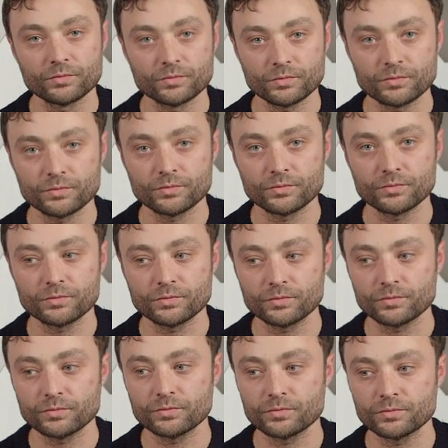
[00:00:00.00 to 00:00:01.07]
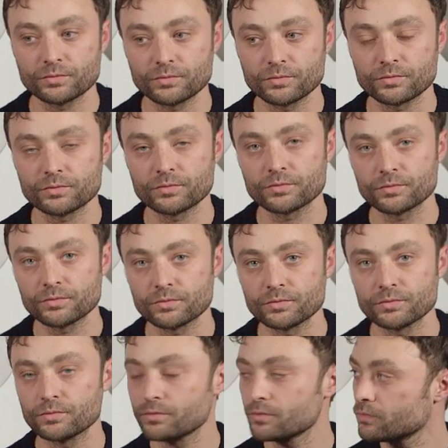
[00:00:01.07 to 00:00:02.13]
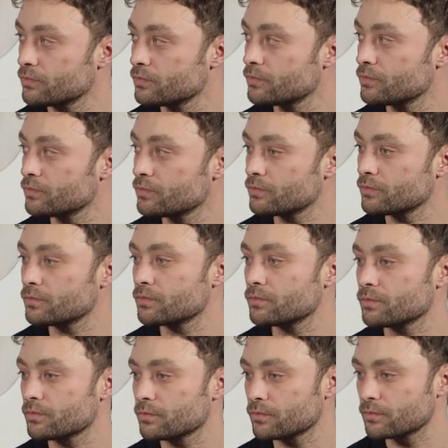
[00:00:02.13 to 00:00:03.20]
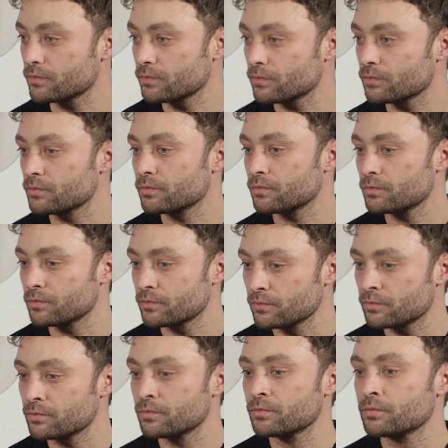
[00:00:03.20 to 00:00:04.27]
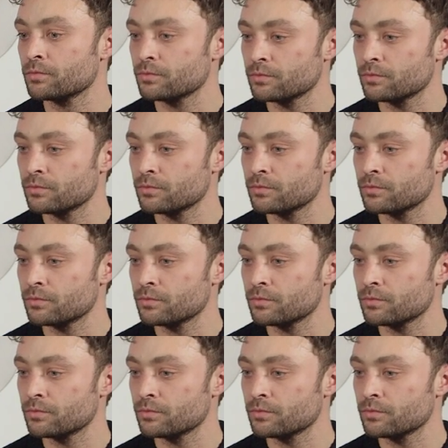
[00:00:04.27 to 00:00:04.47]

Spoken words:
This person isn't speaking.